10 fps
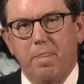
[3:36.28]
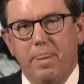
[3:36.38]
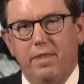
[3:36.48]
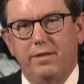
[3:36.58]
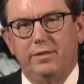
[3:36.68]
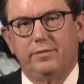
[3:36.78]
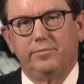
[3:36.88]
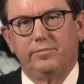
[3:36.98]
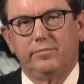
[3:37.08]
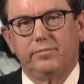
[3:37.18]
Yeah, well, that would
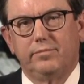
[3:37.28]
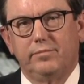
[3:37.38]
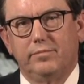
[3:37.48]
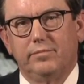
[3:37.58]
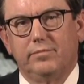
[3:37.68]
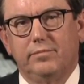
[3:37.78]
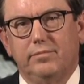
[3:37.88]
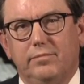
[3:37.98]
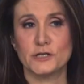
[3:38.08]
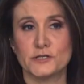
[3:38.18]
be a relief if we uh,
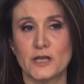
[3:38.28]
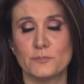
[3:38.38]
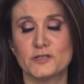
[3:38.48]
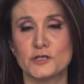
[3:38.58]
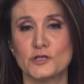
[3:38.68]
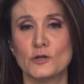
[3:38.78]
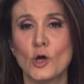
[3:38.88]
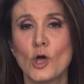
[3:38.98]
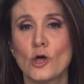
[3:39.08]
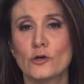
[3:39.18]
changed that position.
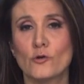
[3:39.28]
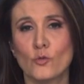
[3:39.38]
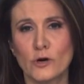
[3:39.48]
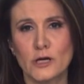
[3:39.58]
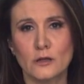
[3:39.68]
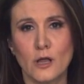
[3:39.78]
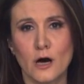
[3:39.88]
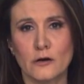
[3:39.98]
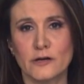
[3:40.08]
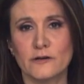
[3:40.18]
You were working a
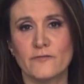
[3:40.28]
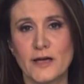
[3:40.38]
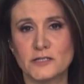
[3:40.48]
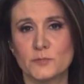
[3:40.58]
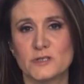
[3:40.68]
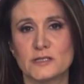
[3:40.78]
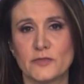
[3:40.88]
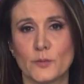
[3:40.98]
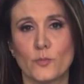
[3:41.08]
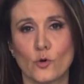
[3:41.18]
lot on advancements
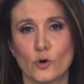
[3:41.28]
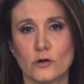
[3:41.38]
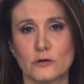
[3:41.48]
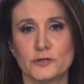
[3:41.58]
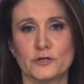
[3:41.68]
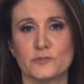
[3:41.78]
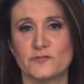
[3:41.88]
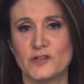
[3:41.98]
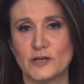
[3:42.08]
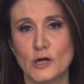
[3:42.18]
at the border in terms
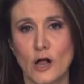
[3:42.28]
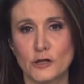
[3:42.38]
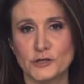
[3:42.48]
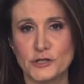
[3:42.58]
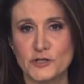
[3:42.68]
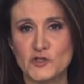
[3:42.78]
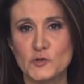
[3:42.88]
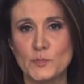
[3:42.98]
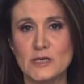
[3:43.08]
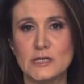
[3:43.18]
of technology to
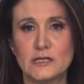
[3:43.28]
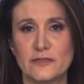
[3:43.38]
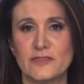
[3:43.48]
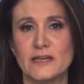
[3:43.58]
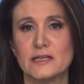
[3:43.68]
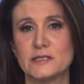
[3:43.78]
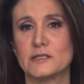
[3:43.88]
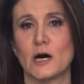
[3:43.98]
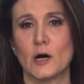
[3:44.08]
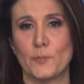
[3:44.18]
speed things
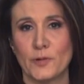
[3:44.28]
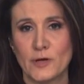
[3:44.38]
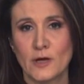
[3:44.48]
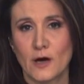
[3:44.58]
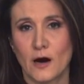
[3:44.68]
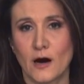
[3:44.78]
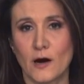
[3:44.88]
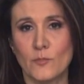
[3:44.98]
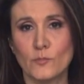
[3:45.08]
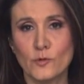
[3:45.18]
up,
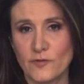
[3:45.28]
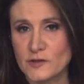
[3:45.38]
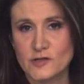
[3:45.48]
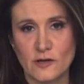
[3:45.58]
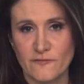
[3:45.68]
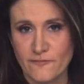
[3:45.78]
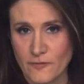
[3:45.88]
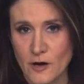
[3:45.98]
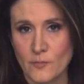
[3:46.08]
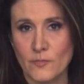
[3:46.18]
um, moving stuff
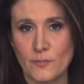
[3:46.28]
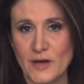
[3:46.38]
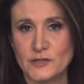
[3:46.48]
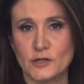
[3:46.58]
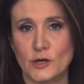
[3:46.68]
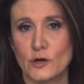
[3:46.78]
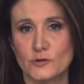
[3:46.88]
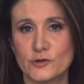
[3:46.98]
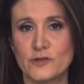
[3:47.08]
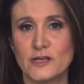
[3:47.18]
from Mexico
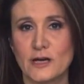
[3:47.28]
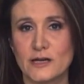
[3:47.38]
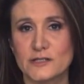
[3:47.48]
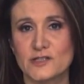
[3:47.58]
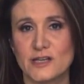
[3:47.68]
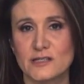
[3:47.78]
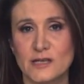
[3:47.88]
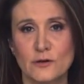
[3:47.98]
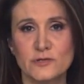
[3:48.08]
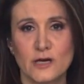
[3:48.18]
to the United States.
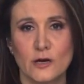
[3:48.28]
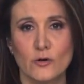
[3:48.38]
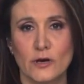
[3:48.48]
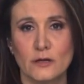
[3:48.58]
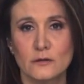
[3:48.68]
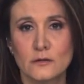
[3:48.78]
How is that going?